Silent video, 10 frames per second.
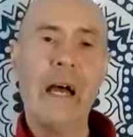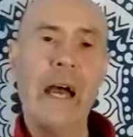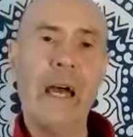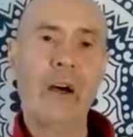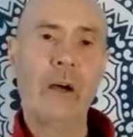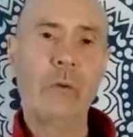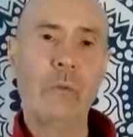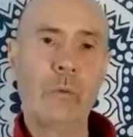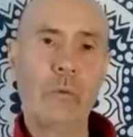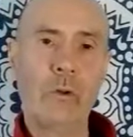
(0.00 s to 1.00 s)
and I
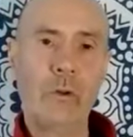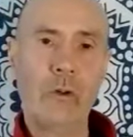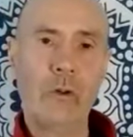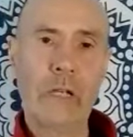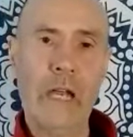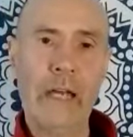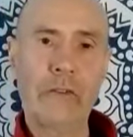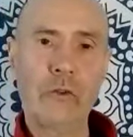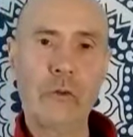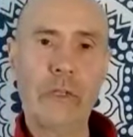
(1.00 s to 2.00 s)
will look
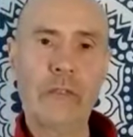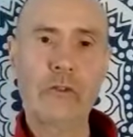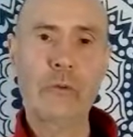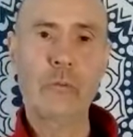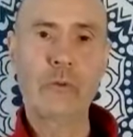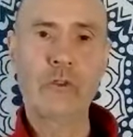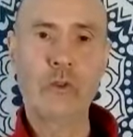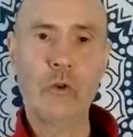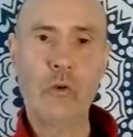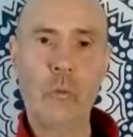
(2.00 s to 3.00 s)
at doing some
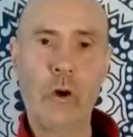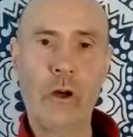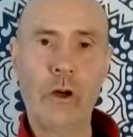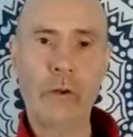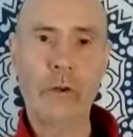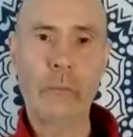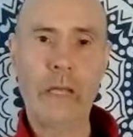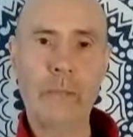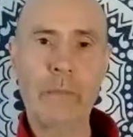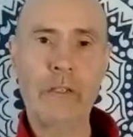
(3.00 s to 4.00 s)
short ones on
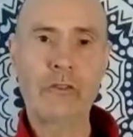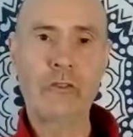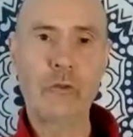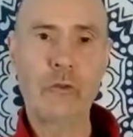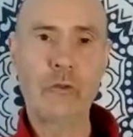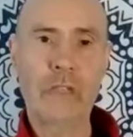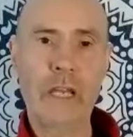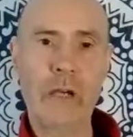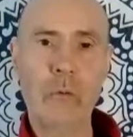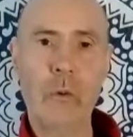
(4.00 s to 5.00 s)
maybe a
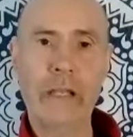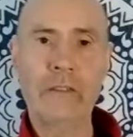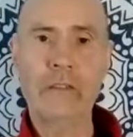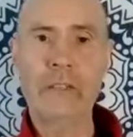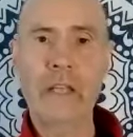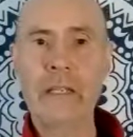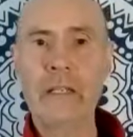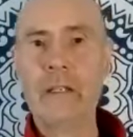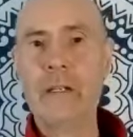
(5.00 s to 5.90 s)
Tuesday or Wednesday